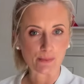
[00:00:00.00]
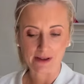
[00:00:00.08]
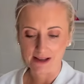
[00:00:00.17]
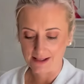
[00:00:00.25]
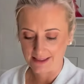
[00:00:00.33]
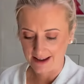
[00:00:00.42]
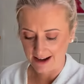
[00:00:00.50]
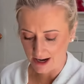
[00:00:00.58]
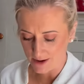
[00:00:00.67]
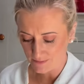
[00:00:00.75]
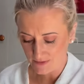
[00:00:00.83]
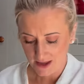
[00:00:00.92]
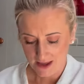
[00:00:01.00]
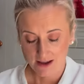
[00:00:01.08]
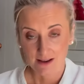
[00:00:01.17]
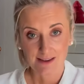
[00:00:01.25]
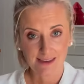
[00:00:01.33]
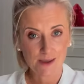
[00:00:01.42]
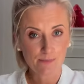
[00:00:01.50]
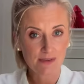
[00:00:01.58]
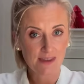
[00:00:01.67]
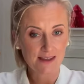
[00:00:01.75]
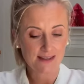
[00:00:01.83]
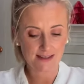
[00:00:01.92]
ml there. Keep
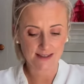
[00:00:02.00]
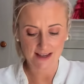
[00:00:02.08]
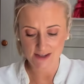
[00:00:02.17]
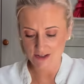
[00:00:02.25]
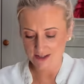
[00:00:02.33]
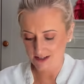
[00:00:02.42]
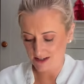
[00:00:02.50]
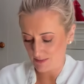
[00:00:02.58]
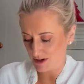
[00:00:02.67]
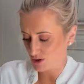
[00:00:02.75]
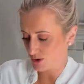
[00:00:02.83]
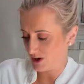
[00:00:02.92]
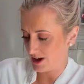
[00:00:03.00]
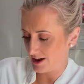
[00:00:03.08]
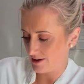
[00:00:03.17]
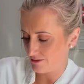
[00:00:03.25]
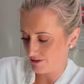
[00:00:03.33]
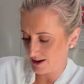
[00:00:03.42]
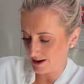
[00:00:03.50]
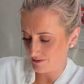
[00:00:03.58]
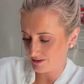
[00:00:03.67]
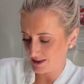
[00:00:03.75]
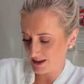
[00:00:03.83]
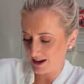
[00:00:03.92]
this, just make sure you have
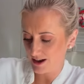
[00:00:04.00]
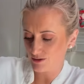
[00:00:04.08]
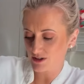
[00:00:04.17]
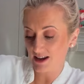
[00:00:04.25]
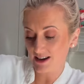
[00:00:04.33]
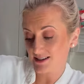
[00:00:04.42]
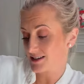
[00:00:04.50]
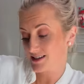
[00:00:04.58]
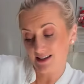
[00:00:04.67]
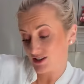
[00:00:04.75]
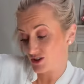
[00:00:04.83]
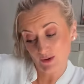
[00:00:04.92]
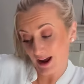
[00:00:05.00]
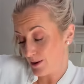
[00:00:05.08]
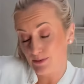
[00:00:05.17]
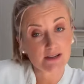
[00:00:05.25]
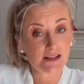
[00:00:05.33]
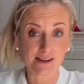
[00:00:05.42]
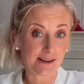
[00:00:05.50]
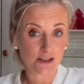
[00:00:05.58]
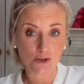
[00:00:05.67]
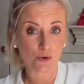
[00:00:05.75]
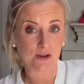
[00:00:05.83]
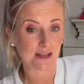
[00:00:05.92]
everything out. And as I said, you absolutely
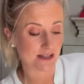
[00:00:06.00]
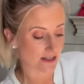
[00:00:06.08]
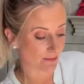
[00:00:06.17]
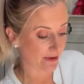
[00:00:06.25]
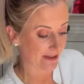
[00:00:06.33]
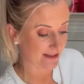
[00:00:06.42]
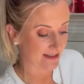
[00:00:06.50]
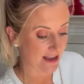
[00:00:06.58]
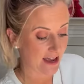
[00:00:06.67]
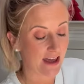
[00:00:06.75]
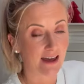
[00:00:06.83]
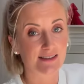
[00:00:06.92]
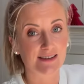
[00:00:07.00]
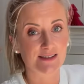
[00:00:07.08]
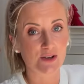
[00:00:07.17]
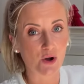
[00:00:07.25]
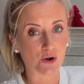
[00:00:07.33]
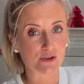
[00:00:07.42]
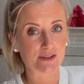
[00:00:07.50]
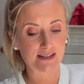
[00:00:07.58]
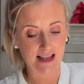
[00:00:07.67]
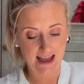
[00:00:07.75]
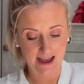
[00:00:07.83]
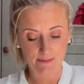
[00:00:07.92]
don't need to blitz the sauce,
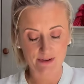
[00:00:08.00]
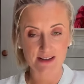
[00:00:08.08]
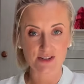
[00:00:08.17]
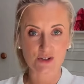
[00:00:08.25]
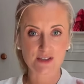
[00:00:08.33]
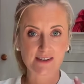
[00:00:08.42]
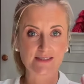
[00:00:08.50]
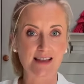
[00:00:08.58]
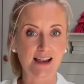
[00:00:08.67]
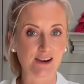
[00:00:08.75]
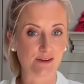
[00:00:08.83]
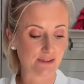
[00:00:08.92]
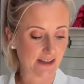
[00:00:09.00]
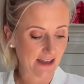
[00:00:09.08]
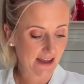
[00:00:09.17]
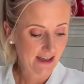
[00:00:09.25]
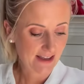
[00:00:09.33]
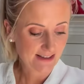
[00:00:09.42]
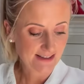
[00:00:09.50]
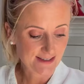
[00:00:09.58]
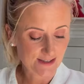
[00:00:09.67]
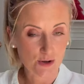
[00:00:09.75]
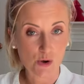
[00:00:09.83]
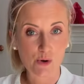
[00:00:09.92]
but it just gives that lovely
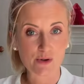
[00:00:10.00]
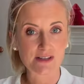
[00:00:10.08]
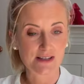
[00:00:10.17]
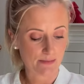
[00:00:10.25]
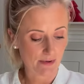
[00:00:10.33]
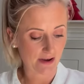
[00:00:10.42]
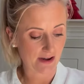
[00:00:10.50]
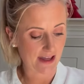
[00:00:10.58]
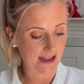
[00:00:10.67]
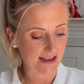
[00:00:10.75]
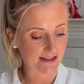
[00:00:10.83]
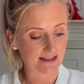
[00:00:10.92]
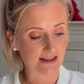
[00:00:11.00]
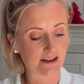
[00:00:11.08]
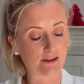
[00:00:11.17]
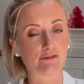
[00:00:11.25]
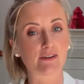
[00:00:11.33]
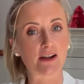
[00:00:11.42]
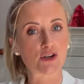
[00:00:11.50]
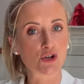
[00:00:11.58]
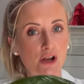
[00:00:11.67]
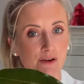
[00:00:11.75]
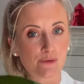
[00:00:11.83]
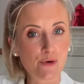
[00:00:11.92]
sauce bolognese kind of
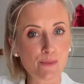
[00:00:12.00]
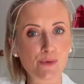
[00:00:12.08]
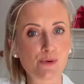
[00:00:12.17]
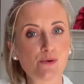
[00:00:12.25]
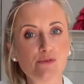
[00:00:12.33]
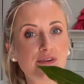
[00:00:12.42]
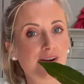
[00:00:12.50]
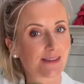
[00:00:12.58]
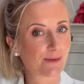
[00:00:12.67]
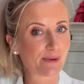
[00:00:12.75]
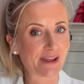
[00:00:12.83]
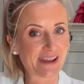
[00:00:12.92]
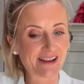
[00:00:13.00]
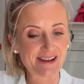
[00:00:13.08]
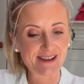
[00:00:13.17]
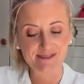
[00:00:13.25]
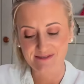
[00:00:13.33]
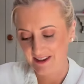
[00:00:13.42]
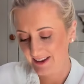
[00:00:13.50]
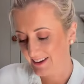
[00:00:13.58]
finish. Remove the bay leaf.